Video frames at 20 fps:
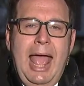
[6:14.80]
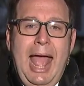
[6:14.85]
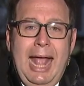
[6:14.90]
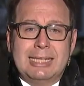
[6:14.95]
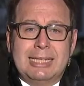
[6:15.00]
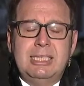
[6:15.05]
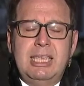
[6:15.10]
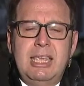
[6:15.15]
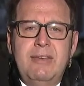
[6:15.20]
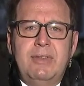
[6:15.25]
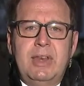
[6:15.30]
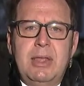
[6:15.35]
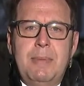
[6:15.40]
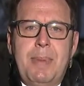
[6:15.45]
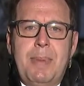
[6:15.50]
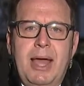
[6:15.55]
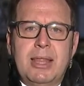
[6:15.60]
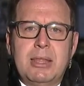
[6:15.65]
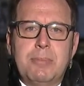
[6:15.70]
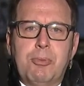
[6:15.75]

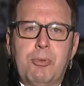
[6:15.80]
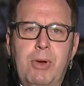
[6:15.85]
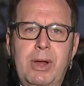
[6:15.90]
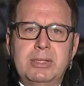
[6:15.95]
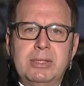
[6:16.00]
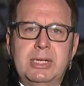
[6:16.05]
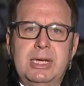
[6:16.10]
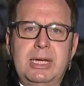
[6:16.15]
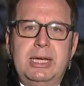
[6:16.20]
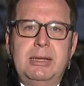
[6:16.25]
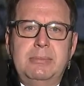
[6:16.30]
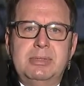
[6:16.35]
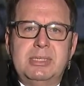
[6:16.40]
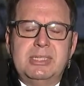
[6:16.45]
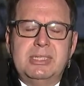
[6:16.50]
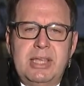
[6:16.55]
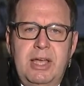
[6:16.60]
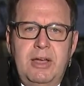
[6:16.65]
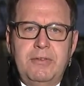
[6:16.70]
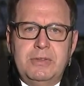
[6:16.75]
activity by the president
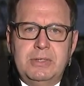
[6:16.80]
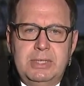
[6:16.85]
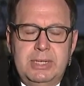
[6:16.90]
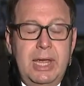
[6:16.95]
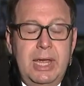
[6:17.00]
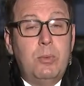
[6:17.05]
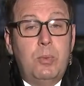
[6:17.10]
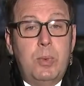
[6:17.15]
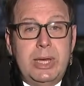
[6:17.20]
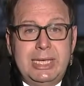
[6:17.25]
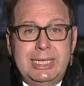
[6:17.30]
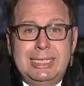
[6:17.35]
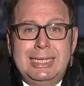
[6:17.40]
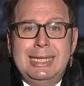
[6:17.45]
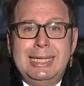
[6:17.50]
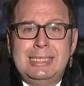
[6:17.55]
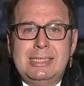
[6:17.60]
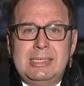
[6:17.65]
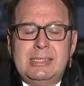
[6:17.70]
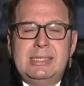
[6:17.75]
himself today, we
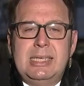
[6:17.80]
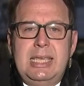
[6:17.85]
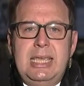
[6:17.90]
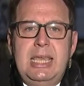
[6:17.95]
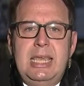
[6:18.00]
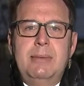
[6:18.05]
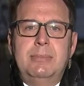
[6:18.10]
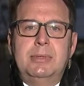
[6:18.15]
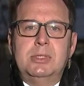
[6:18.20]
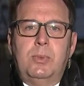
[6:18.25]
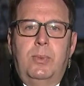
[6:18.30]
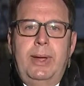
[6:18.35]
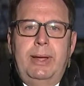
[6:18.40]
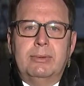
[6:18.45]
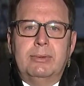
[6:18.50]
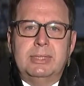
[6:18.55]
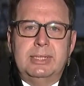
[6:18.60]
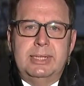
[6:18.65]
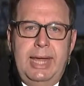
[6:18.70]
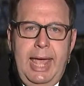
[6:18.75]
did see him as
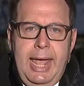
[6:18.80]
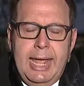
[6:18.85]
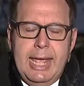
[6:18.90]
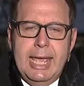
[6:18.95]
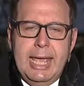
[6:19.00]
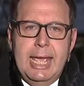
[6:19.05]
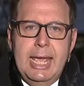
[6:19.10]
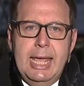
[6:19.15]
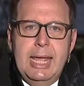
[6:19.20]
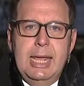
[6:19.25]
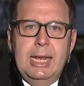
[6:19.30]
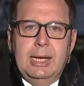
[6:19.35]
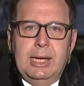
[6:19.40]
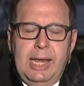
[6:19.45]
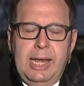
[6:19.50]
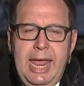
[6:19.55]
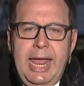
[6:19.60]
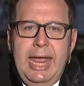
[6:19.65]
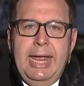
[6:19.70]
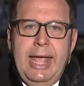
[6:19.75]
well today
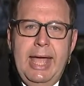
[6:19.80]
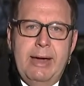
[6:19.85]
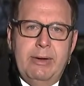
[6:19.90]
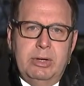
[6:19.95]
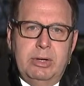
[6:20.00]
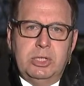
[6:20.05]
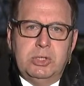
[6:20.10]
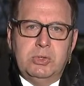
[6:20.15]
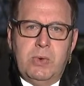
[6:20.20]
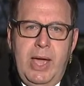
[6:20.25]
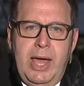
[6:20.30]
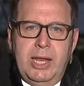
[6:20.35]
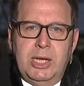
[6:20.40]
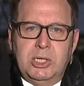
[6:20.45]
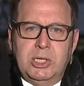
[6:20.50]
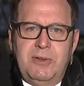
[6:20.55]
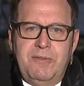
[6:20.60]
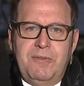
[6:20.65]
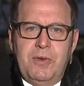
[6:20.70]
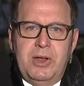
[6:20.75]
laying out a
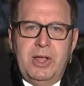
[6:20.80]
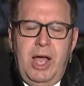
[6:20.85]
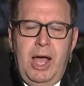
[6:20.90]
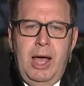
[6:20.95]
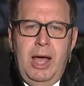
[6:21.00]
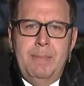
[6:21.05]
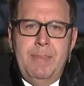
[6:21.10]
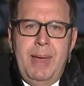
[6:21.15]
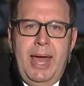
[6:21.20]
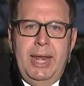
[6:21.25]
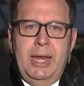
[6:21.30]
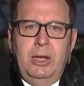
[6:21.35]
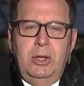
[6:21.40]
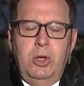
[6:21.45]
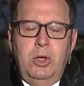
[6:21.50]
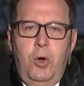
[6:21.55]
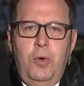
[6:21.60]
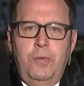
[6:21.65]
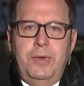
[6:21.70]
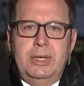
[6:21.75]
strategy for combating
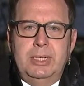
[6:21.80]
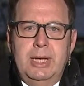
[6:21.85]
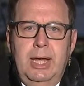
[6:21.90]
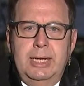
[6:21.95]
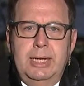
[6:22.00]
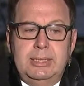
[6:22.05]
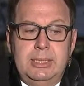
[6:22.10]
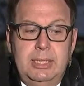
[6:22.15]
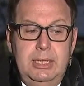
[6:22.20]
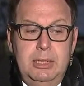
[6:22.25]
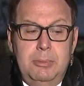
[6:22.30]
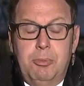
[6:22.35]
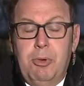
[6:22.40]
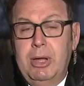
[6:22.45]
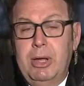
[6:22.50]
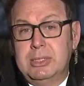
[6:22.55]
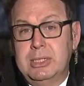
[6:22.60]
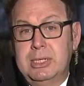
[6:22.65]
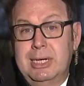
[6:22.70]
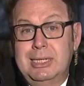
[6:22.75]
COVID-19. The
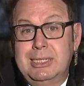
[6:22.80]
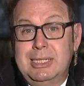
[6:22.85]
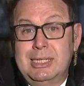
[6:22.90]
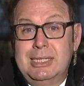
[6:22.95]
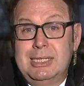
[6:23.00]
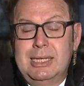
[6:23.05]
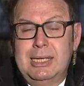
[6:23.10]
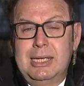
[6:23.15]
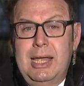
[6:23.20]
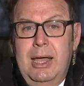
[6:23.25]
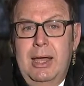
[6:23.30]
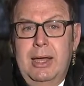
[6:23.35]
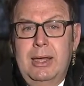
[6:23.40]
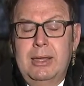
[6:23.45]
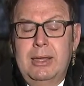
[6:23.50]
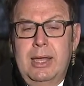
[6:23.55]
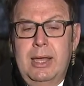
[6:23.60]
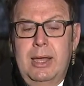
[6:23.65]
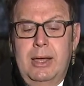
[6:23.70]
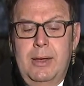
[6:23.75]
president
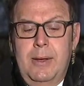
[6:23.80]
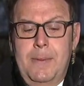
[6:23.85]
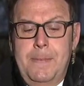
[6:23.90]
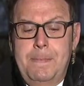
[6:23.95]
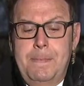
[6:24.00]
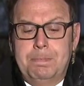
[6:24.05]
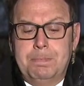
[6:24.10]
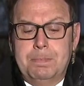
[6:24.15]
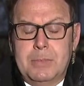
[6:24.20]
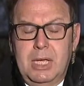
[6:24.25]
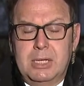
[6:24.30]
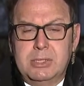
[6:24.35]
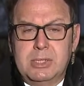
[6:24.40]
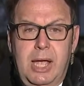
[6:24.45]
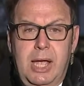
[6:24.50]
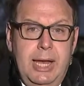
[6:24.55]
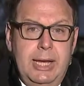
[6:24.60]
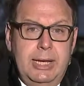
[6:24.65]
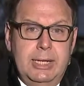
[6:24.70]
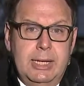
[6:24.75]
has
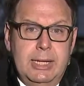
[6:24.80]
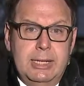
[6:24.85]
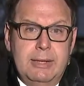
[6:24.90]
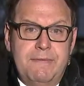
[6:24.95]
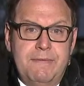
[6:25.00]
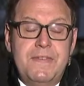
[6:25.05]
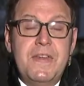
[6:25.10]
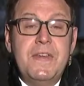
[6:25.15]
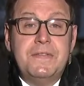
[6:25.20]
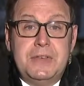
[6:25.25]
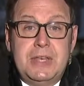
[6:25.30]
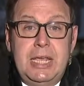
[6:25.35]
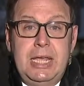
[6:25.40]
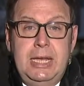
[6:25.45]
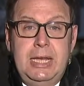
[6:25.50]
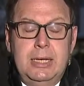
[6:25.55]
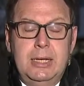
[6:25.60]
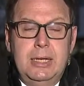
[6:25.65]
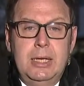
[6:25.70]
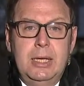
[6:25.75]
signed
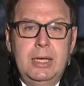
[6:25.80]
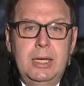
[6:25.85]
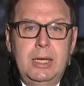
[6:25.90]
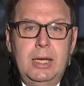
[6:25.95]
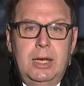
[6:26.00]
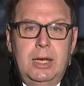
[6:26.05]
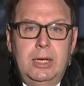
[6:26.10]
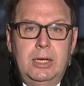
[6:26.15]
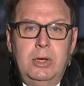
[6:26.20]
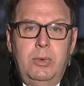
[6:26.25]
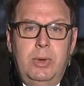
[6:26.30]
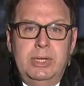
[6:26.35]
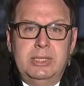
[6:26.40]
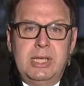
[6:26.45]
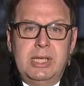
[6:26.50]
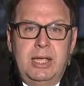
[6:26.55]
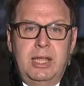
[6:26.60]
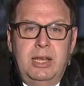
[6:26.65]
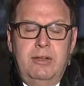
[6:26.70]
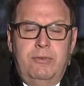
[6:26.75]
15 new
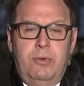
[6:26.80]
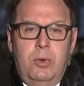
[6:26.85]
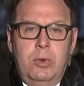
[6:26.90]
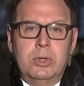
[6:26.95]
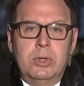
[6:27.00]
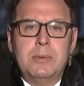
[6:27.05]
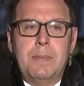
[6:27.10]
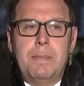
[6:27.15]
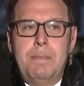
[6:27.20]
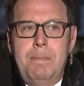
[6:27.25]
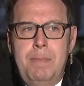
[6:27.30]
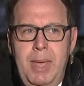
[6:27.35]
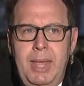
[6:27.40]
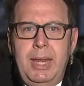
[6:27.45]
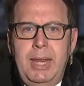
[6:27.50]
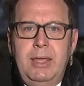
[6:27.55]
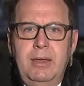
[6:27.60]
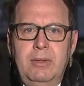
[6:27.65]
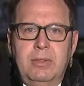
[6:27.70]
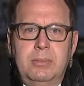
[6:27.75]
executive orders,
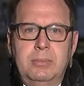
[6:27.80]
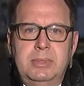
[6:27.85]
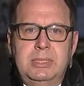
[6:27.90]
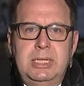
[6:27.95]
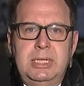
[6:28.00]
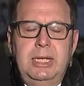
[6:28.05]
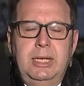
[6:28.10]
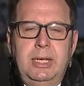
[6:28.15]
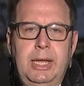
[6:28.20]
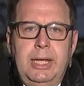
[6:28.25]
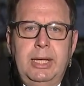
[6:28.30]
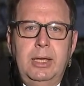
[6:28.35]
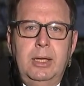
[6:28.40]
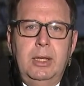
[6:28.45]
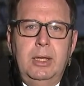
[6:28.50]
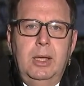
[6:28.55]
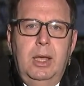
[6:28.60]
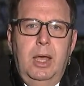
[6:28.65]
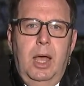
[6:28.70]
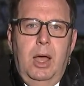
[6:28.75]
many of them dealing
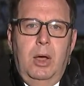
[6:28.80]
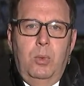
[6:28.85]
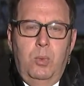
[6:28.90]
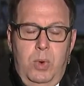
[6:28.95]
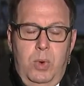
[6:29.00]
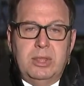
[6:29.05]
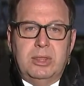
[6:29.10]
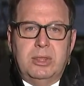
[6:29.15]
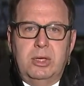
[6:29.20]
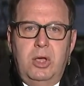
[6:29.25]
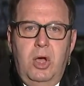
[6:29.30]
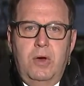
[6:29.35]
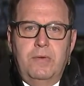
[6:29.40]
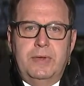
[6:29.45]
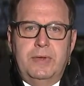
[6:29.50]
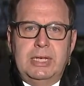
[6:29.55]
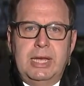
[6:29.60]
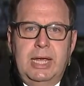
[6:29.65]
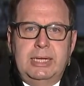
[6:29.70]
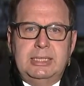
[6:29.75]
with the
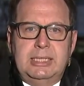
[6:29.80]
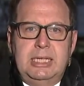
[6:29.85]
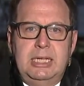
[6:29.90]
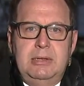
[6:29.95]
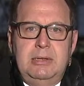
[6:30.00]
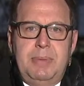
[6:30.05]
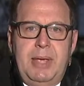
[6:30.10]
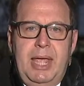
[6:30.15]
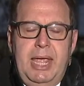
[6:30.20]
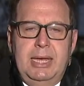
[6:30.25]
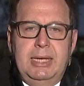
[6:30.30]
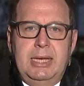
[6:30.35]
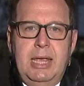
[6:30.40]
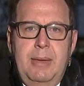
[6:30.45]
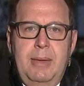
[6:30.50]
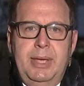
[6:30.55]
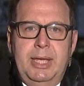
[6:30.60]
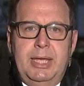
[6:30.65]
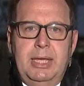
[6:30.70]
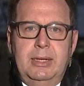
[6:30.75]
COVID-19
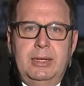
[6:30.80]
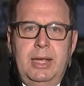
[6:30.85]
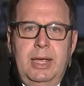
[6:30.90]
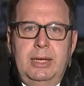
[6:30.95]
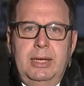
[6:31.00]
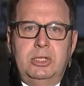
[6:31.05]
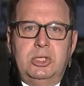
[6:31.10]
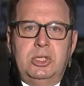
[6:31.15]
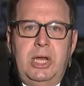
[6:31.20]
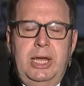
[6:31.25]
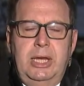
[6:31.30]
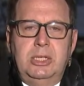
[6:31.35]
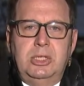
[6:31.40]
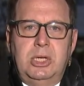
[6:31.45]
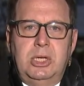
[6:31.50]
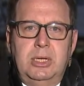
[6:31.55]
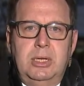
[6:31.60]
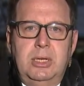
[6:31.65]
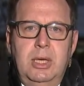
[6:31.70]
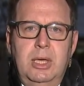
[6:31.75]
pandemic and
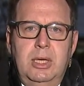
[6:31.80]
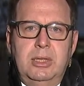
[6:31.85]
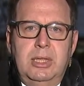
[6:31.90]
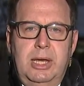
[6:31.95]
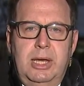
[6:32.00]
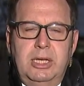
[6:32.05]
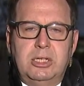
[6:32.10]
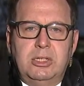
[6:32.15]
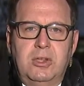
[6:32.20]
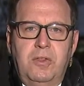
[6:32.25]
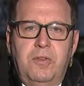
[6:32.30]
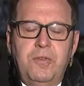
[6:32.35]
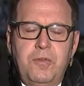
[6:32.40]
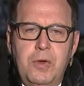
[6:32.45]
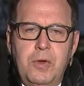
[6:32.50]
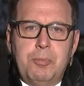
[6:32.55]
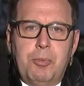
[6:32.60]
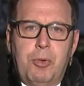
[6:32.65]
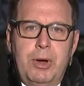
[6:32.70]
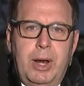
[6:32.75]
changing the nation's
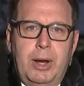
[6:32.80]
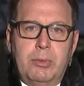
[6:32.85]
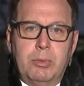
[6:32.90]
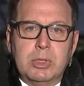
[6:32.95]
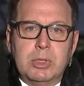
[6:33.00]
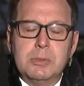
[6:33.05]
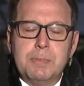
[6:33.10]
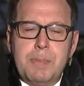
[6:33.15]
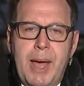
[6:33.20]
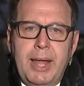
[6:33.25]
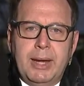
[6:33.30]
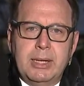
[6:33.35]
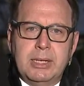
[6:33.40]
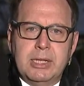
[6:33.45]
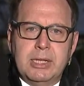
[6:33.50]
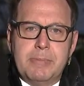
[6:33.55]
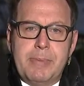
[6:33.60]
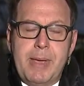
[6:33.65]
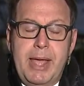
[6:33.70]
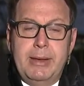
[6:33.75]
footprint on
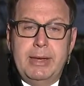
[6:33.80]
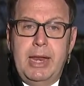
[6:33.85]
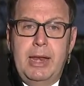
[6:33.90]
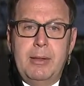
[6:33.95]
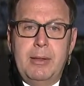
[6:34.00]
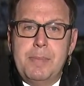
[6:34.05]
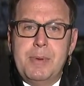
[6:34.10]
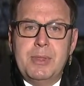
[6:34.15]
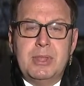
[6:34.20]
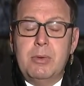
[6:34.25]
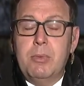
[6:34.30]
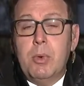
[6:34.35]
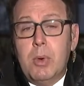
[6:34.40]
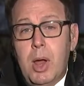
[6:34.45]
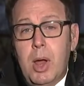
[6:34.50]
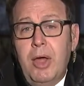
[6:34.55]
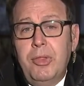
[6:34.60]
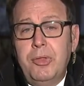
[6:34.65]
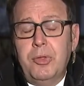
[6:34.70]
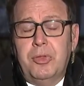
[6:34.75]
responding to the pandemic. But there
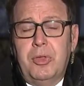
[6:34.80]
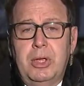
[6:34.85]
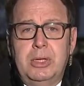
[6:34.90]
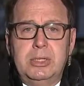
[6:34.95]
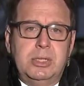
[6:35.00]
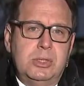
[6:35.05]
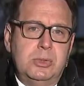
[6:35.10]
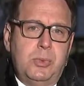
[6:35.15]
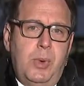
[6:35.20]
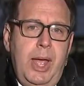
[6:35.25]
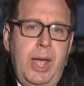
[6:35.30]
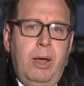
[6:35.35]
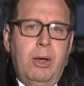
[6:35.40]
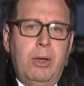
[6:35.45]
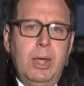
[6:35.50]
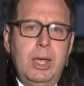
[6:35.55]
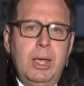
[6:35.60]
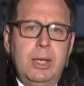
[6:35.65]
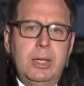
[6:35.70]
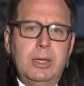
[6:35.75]
were other things as
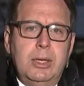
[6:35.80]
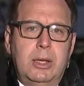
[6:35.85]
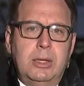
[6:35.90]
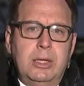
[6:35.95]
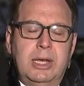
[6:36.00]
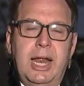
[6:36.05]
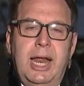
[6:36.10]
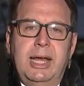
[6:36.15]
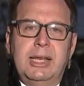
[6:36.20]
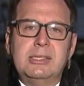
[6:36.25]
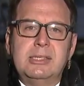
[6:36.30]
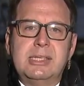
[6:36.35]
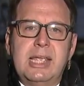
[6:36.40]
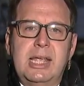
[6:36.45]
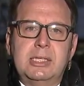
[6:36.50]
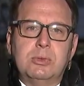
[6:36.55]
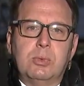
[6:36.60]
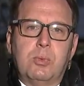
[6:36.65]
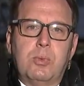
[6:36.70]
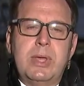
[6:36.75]
well. You know, United
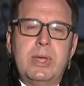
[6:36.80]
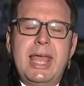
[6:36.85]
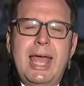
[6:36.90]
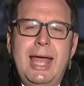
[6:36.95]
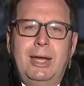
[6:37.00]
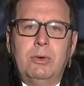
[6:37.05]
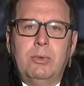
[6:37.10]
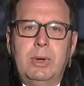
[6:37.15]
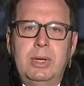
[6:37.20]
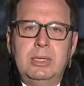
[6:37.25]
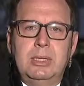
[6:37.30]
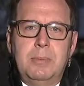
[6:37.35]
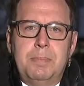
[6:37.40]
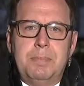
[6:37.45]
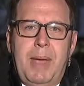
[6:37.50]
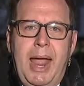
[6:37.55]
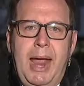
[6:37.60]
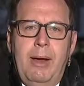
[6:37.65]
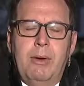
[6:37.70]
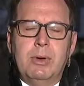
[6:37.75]
States re-entering
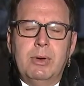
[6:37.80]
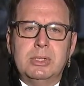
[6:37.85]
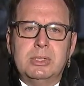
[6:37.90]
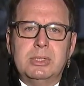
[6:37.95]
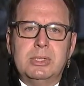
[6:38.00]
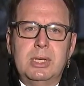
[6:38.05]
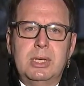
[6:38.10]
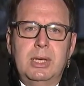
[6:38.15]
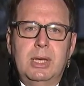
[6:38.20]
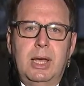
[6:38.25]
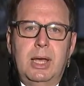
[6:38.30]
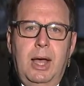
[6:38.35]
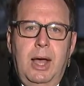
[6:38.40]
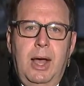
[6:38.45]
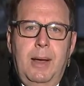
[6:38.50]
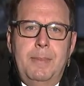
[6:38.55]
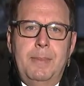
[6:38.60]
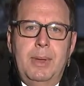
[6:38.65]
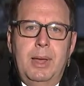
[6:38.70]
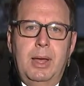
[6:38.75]
the Paris
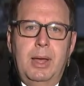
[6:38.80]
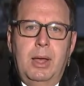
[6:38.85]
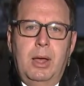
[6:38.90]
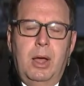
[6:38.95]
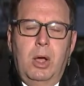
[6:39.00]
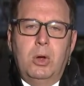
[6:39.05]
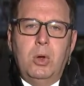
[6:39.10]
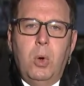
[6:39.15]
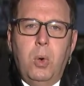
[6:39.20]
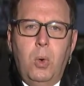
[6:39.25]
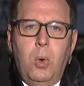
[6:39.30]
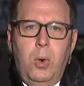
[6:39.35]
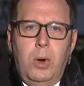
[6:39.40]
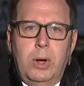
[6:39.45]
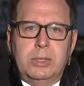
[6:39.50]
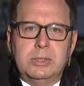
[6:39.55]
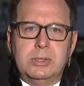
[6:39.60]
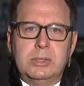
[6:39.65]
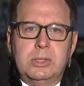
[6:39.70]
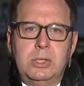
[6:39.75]

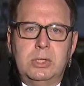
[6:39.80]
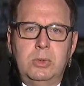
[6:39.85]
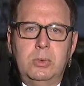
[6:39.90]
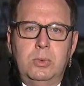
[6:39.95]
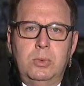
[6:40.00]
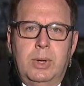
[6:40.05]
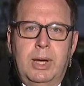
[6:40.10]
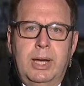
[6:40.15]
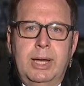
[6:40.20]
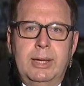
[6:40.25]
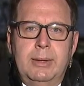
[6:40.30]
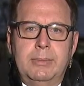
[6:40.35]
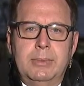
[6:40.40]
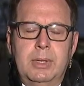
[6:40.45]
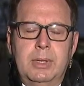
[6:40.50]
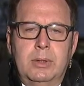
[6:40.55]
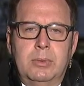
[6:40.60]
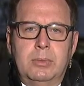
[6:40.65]
Accords to